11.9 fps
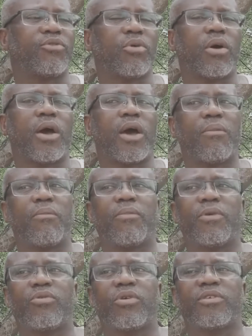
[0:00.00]
So
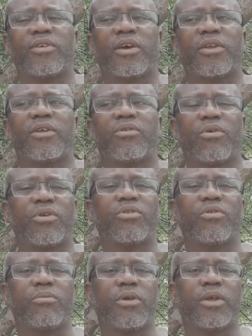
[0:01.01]
it was a great honor
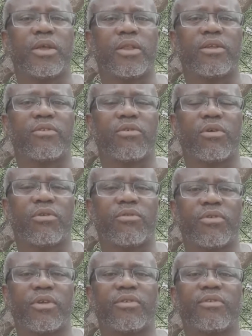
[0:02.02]
to be in this
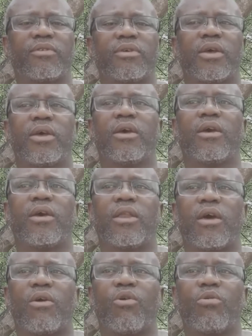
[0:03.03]
conference, and
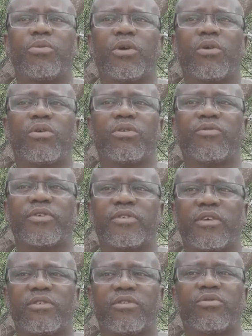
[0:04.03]
I hope the
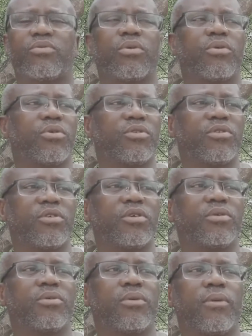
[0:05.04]
conversations will continue.